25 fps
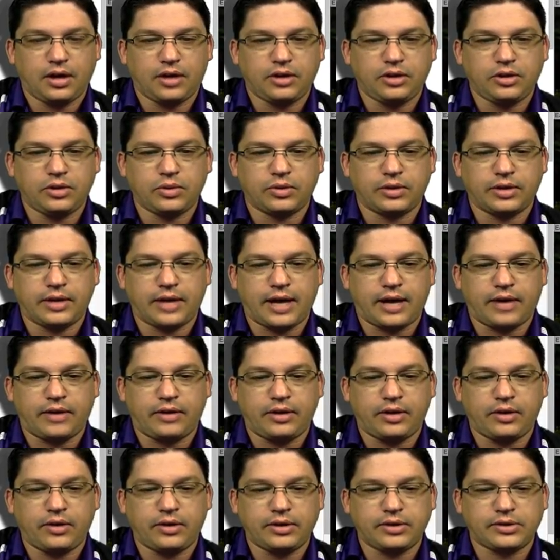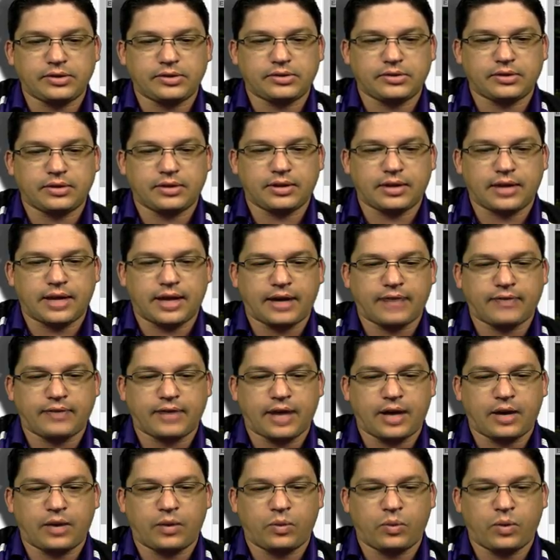you will now notice that I've
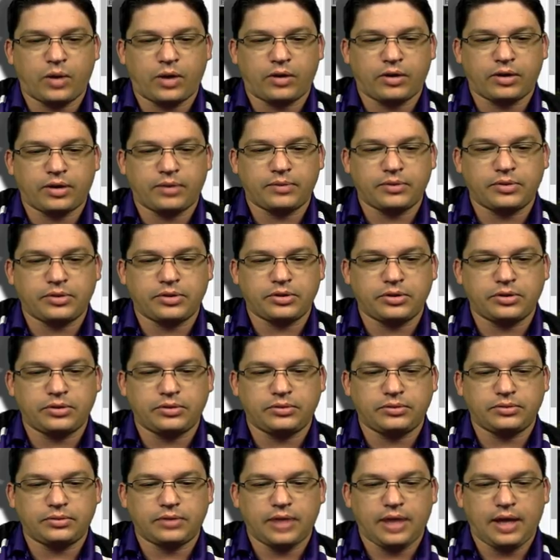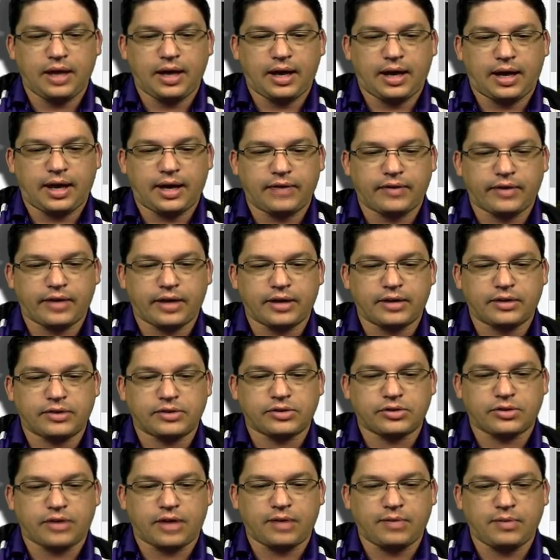got Welcome To, I've got an
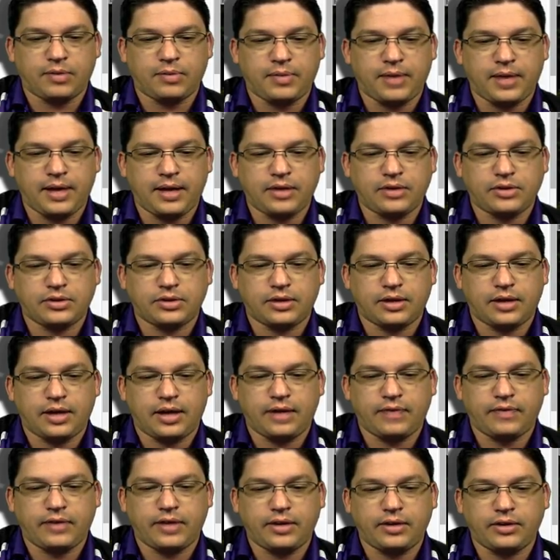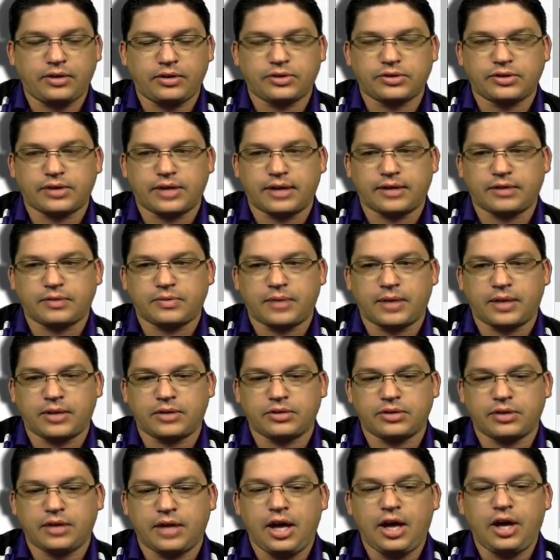Astronomy page, and I've got an Earth Science
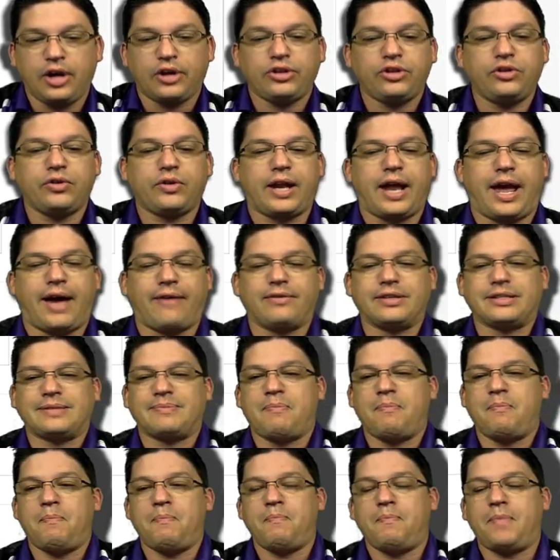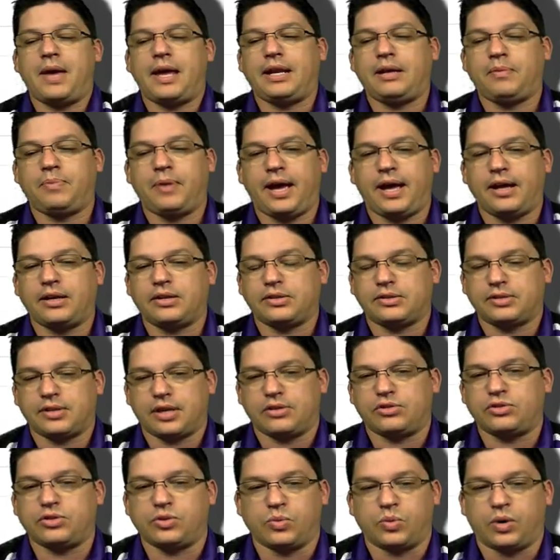page. You can have as many pages
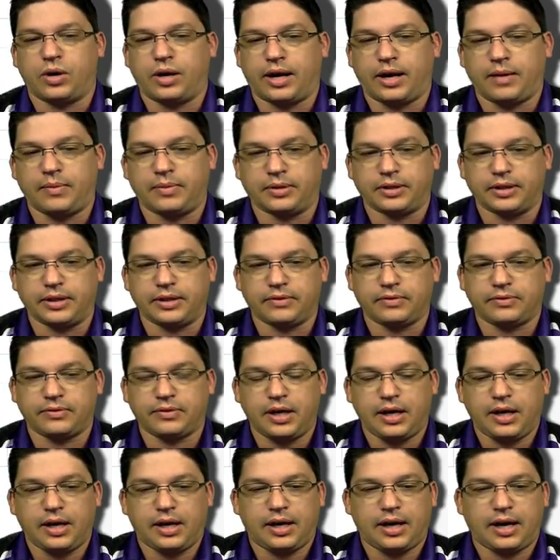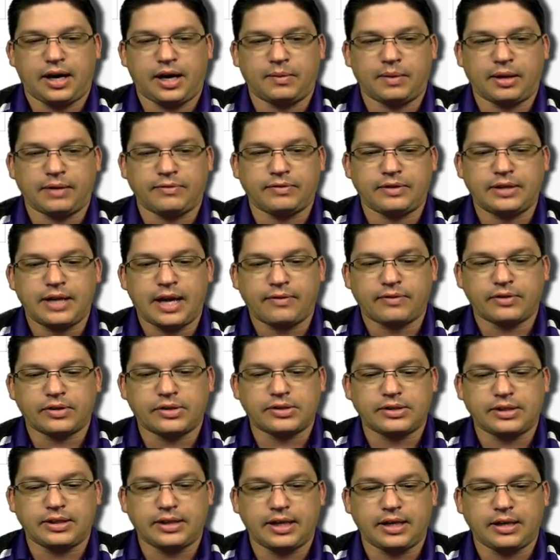as you want, I believe. Um, I've never
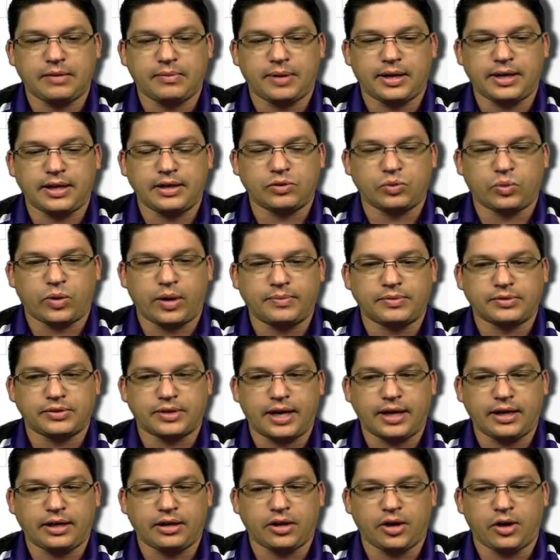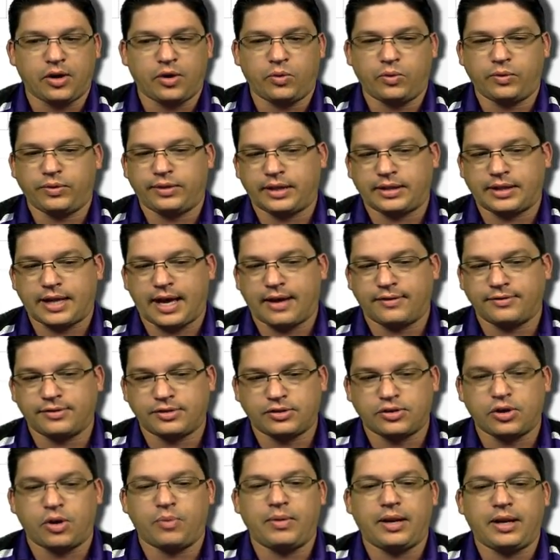seen anybody's website go that they have
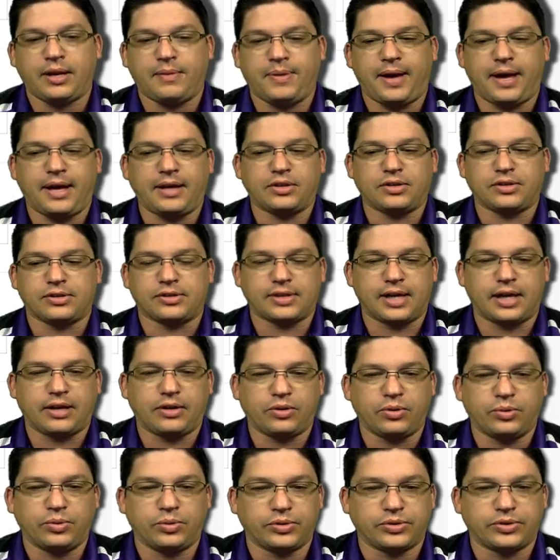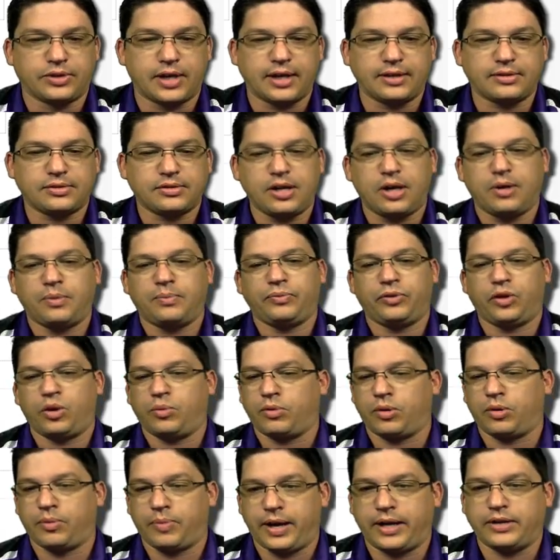so many pages that Google says, nope, no
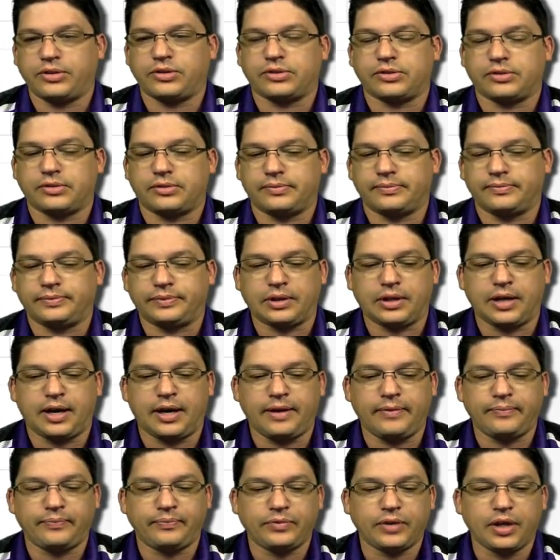more pages. Okay,